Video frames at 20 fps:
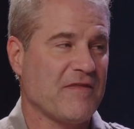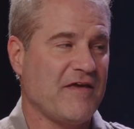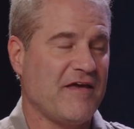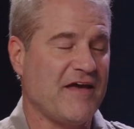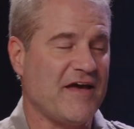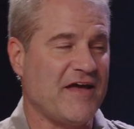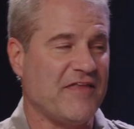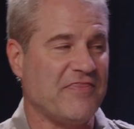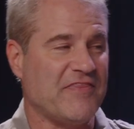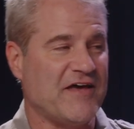
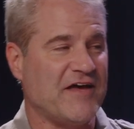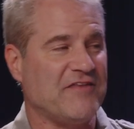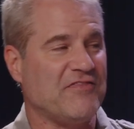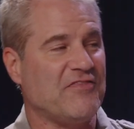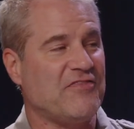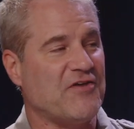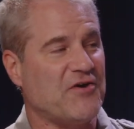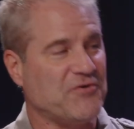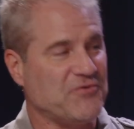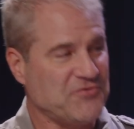And then
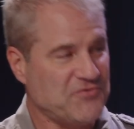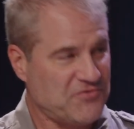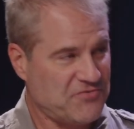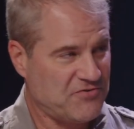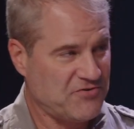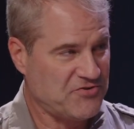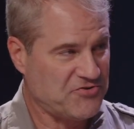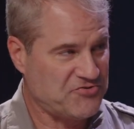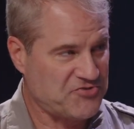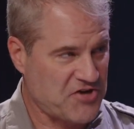those
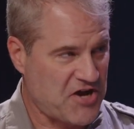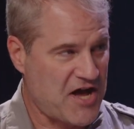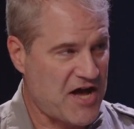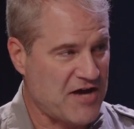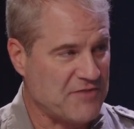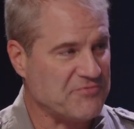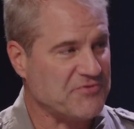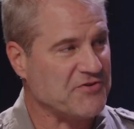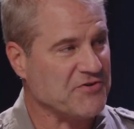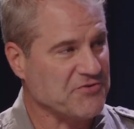
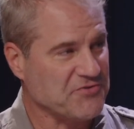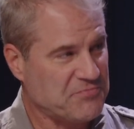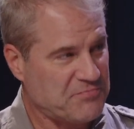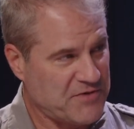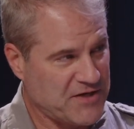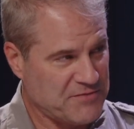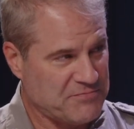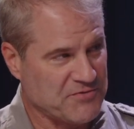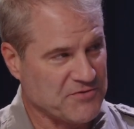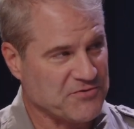jobs, those
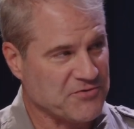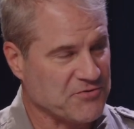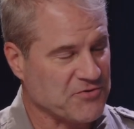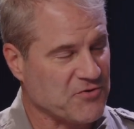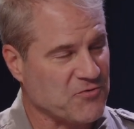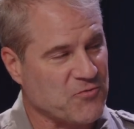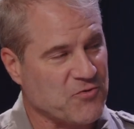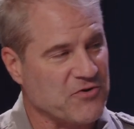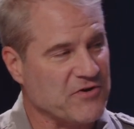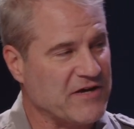people who are
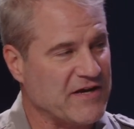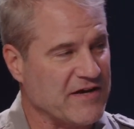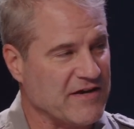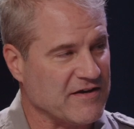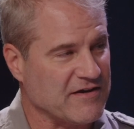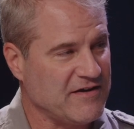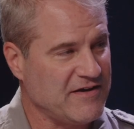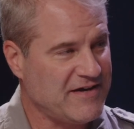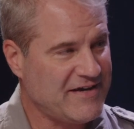working